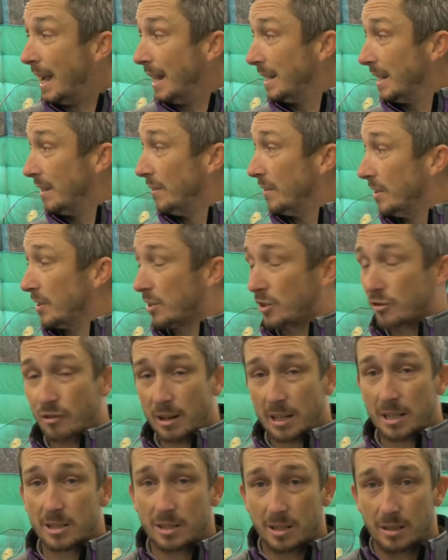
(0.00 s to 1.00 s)
and even the
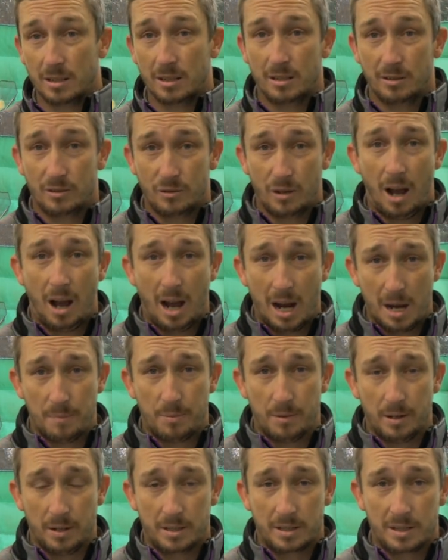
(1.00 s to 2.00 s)
Swixen
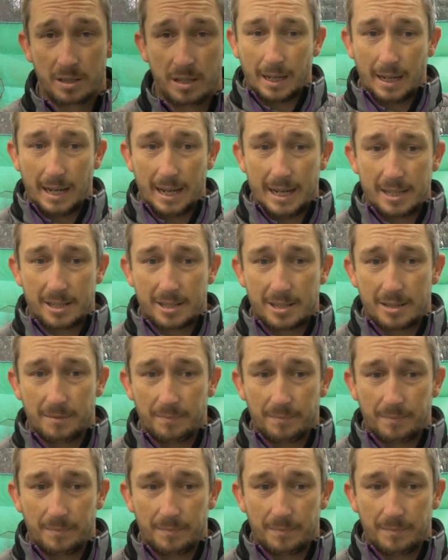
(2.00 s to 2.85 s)
hybrids is